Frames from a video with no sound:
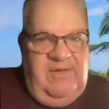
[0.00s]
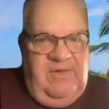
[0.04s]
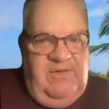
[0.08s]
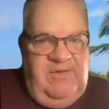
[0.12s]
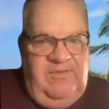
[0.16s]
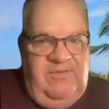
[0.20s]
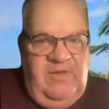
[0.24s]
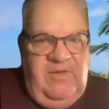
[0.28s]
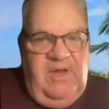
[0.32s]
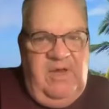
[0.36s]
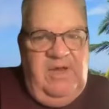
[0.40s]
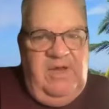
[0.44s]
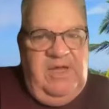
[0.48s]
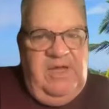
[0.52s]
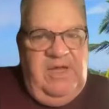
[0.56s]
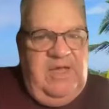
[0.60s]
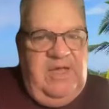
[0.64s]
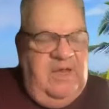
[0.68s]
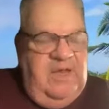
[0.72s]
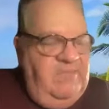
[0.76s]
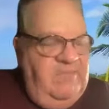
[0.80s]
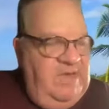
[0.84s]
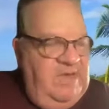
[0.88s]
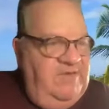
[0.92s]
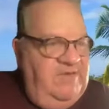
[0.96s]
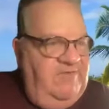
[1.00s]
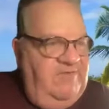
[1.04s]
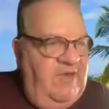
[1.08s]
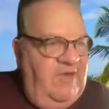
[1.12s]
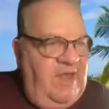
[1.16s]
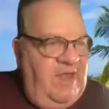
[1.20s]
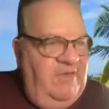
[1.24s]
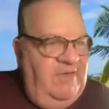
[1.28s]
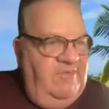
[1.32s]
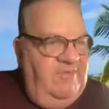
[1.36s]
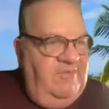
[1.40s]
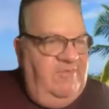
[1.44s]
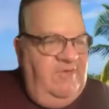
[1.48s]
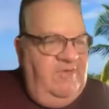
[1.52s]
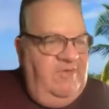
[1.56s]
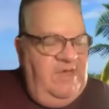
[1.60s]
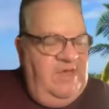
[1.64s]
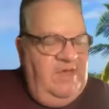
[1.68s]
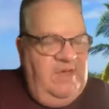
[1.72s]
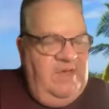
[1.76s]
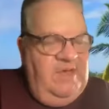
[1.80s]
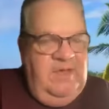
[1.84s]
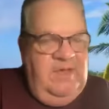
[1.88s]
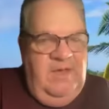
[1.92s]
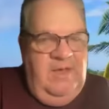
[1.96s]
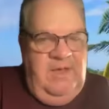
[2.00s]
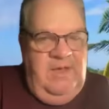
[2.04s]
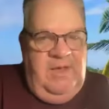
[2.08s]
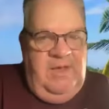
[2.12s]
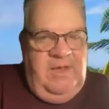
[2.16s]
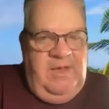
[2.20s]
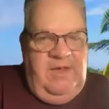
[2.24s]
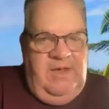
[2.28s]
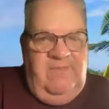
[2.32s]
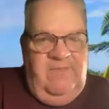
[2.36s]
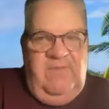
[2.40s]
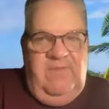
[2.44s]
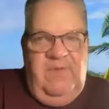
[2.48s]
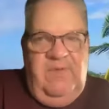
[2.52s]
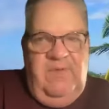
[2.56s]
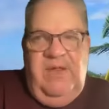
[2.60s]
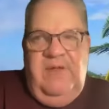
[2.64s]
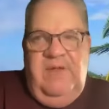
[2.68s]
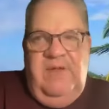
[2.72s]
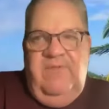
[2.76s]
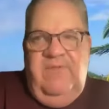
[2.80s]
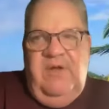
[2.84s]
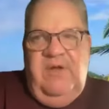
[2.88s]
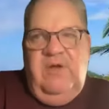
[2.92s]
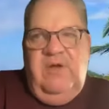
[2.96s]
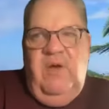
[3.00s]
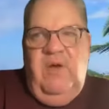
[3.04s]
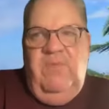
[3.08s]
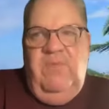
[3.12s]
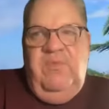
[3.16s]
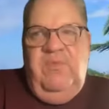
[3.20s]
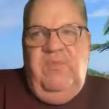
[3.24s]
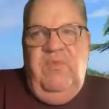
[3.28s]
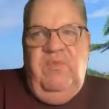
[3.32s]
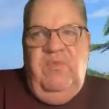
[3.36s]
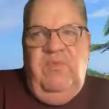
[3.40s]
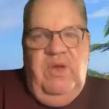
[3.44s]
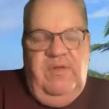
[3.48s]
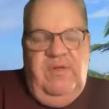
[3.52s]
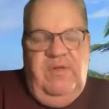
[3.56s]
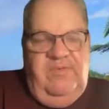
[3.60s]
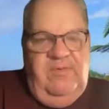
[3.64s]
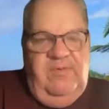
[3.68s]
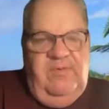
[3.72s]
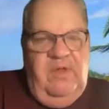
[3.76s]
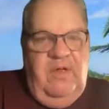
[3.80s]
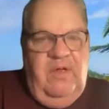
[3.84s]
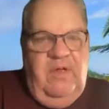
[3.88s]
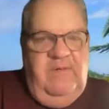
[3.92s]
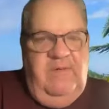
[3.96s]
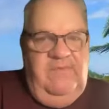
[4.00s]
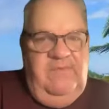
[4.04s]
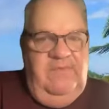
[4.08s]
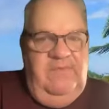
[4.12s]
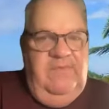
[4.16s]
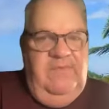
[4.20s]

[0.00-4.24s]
It's certainly going to be challenging if you live a compromised life.